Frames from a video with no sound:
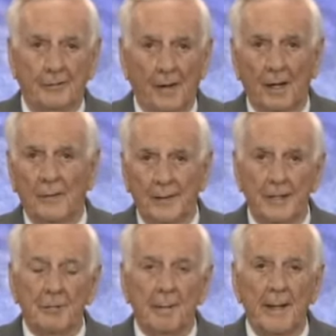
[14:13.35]
You're
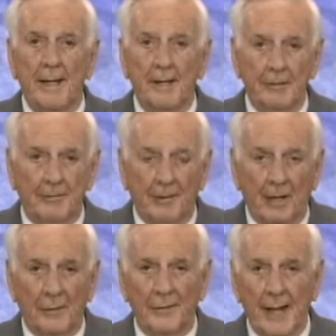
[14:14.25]
following this man and you're
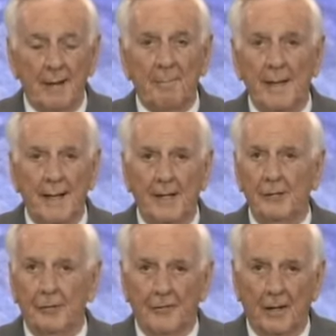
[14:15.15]
following that
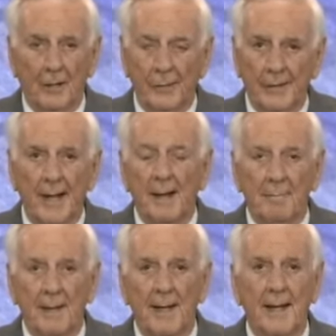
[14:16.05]
man and you're following
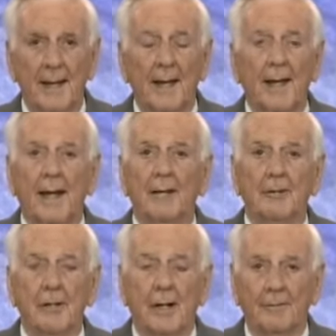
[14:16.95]
that man
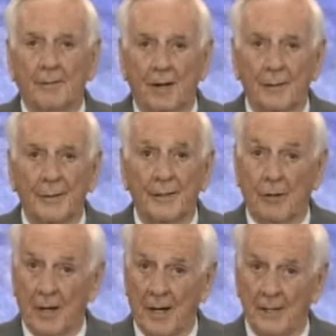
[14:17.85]
and you're not
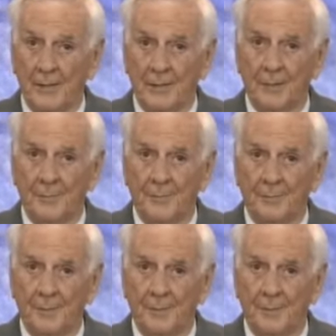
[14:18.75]
following Christ.